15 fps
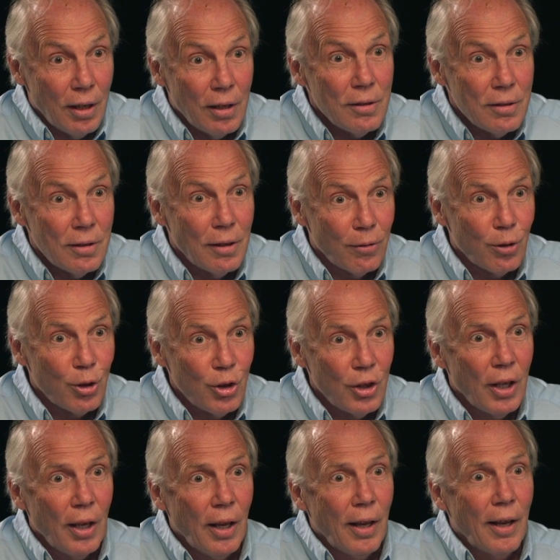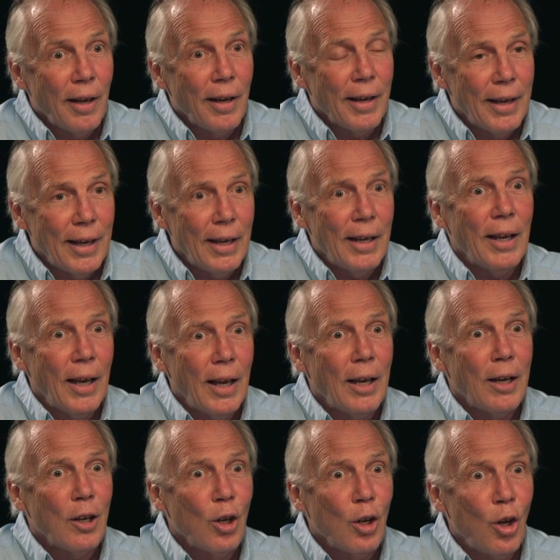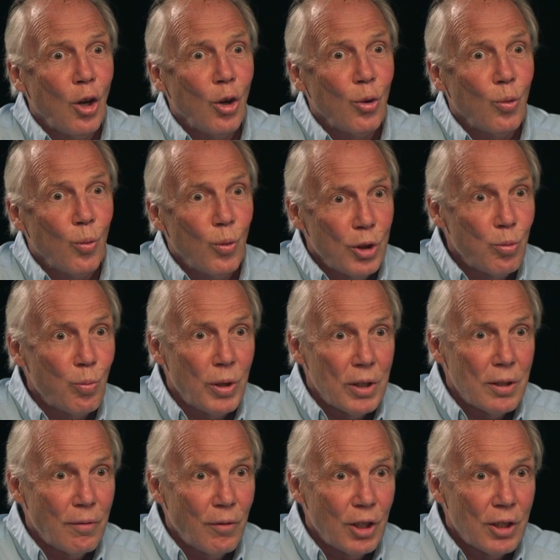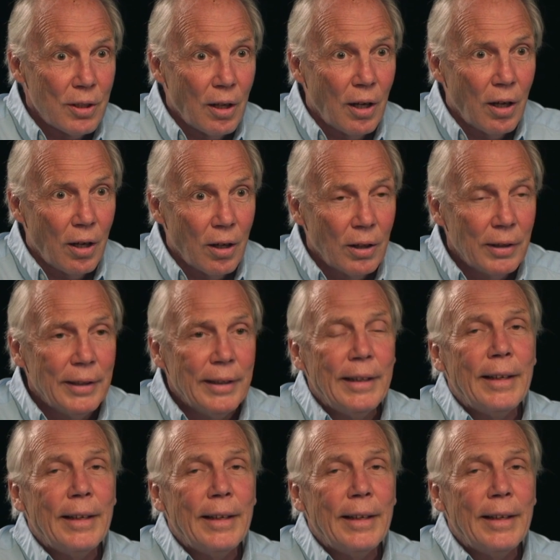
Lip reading: It is different, and getting a handle on which bits of it are